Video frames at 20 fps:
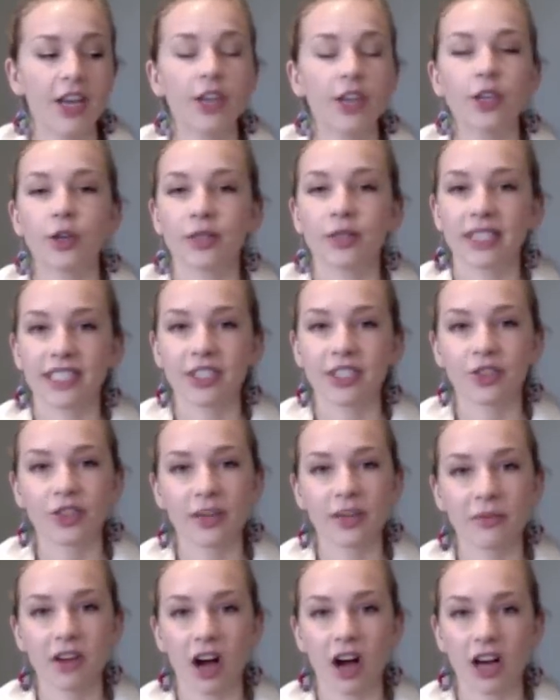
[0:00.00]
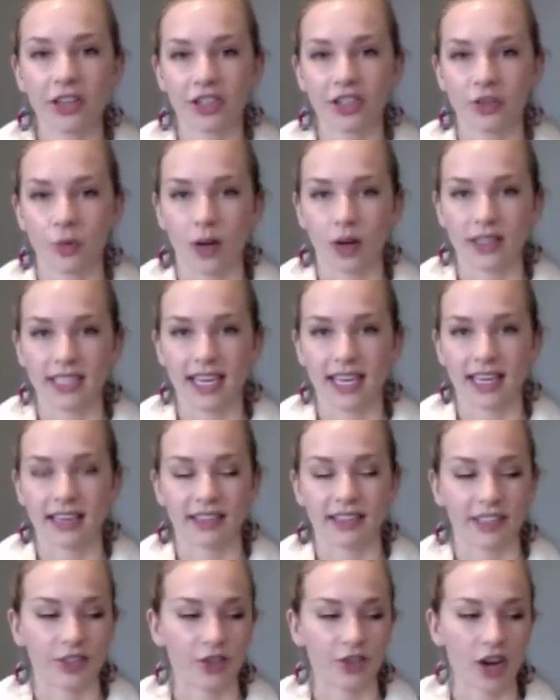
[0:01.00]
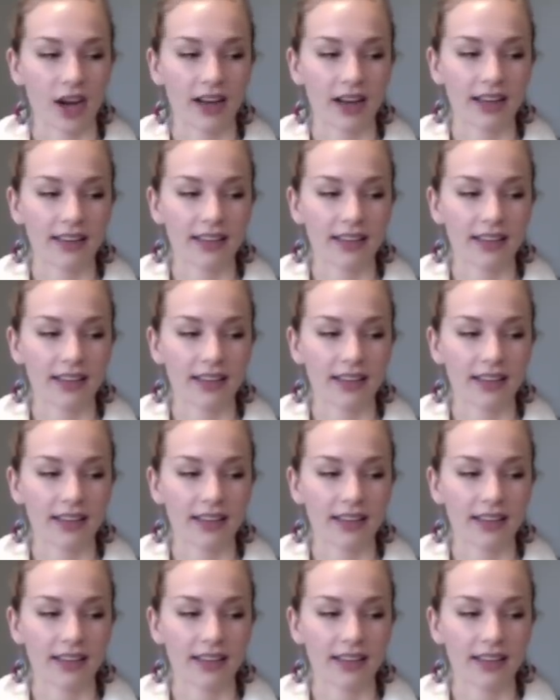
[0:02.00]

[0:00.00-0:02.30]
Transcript: use extreme caution while taking this drug.